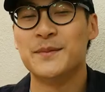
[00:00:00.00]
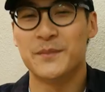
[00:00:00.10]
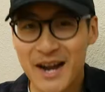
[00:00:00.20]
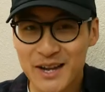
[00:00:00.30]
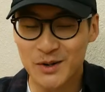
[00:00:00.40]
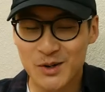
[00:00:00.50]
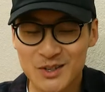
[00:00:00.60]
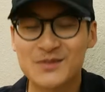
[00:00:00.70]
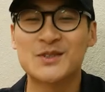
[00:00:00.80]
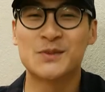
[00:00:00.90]
My
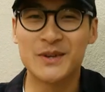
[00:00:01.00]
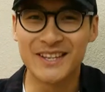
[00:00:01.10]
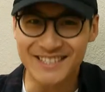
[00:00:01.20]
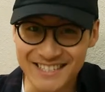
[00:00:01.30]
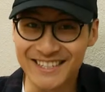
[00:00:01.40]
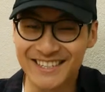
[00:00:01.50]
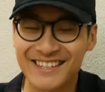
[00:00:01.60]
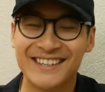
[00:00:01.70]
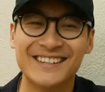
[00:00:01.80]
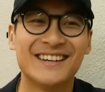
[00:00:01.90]
goals for
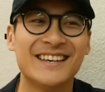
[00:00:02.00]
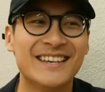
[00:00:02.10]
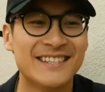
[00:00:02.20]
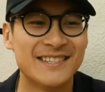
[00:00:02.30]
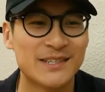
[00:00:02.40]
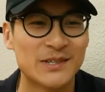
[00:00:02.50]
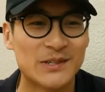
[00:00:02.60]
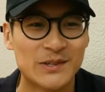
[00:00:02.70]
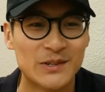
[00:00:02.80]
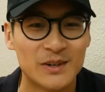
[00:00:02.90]
2018 is
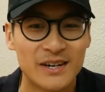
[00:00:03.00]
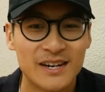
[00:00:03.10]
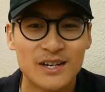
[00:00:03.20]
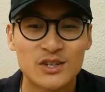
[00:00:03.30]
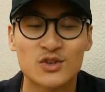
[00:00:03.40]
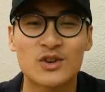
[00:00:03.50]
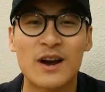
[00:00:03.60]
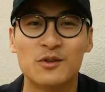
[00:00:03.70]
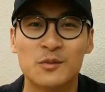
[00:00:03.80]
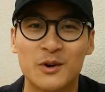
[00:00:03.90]
to
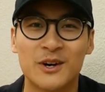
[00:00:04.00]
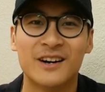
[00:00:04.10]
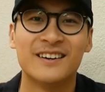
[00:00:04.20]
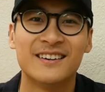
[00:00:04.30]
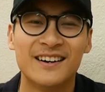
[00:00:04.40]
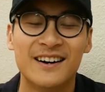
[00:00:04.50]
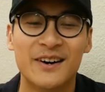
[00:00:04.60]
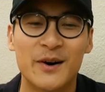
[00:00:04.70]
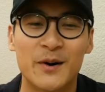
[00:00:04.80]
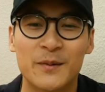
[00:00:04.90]
travel more.
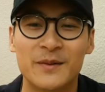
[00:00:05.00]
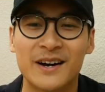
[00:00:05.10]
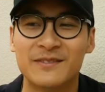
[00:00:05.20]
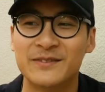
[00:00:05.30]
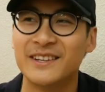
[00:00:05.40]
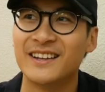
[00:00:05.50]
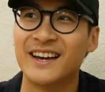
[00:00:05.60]
Um, I feel